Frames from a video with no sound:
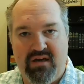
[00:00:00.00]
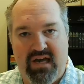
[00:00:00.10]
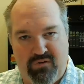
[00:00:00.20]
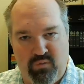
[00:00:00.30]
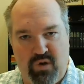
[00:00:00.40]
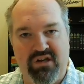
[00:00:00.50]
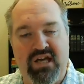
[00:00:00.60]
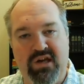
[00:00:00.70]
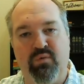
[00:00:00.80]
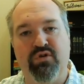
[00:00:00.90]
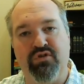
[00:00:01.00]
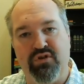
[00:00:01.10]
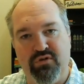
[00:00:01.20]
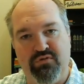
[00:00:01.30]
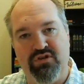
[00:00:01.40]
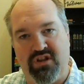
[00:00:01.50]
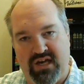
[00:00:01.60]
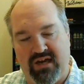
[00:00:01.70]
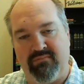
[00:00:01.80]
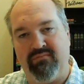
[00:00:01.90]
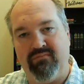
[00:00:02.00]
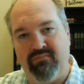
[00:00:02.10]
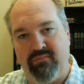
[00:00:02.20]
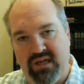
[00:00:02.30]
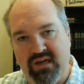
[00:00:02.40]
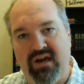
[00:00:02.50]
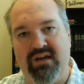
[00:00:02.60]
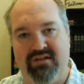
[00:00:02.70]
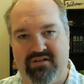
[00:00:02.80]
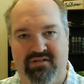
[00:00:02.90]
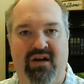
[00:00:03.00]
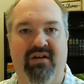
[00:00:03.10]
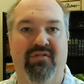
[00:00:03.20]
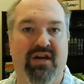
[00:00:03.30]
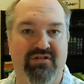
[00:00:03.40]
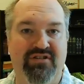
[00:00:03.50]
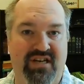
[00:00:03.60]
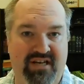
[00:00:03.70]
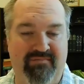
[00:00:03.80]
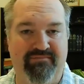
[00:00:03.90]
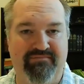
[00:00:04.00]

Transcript: and what he will do to them because of their sin.